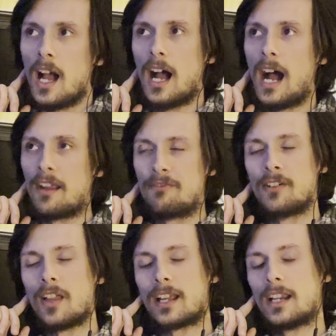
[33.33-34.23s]
I
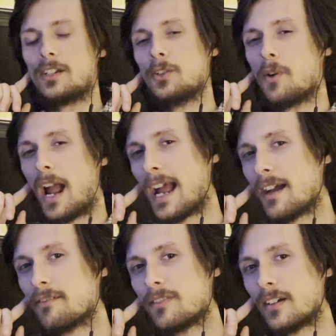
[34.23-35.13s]
feel like I do
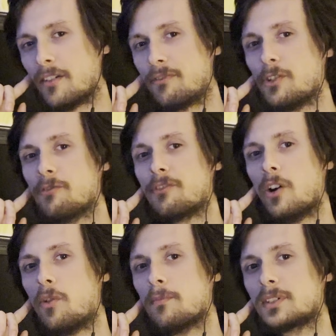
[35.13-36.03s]
have a few
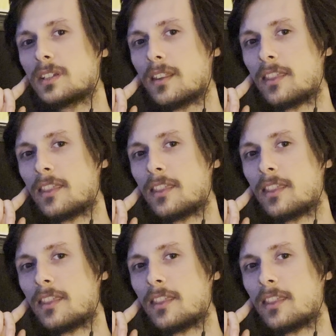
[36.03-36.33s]
films